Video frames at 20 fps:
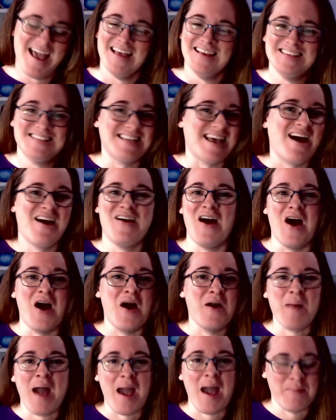So
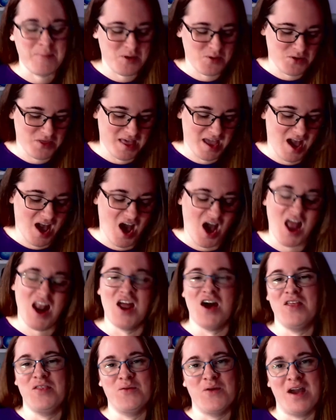I'm happy with it. I
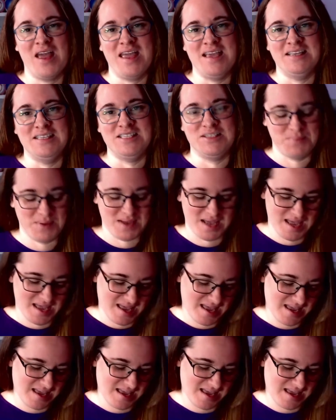like the way it is, but